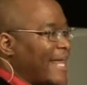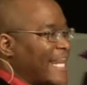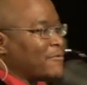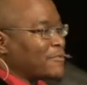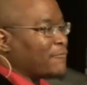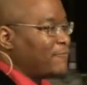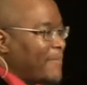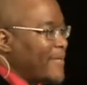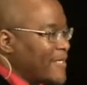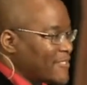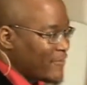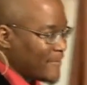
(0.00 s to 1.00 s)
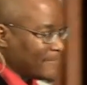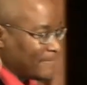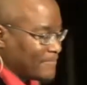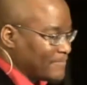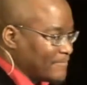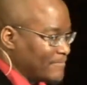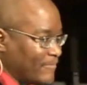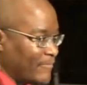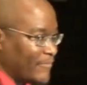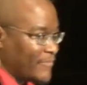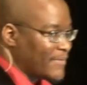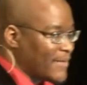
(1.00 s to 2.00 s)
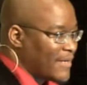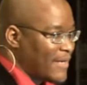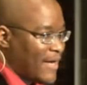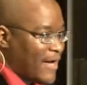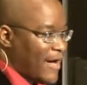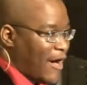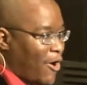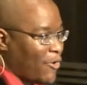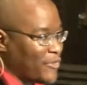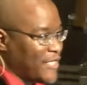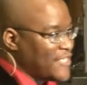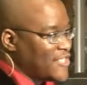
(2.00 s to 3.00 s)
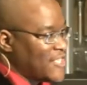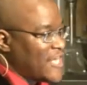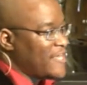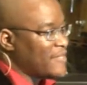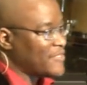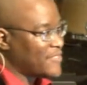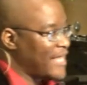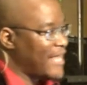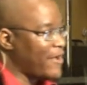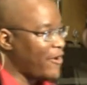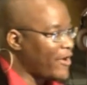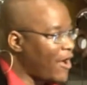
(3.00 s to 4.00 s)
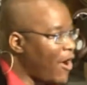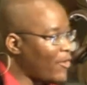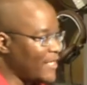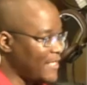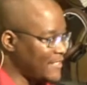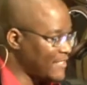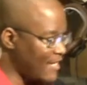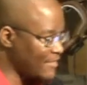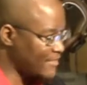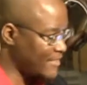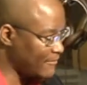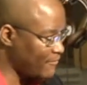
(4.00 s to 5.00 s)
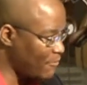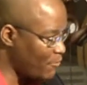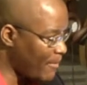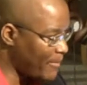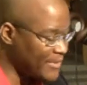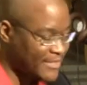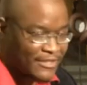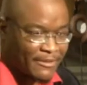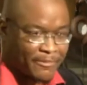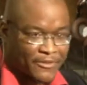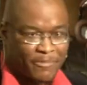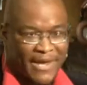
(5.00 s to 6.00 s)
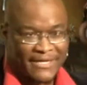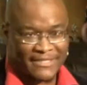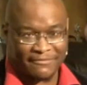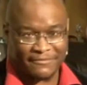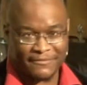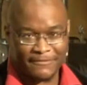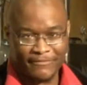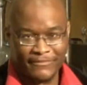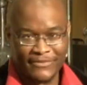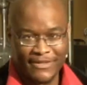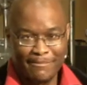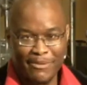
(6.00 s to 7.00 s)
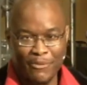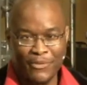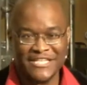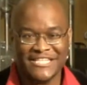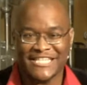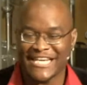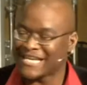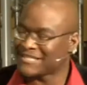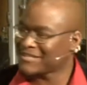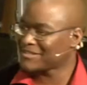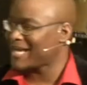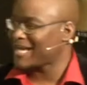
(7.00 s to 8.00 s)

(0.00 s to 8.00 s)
and he was flipping the script. All these years, they heard all of these concepts from one particular perspective. But when Jesus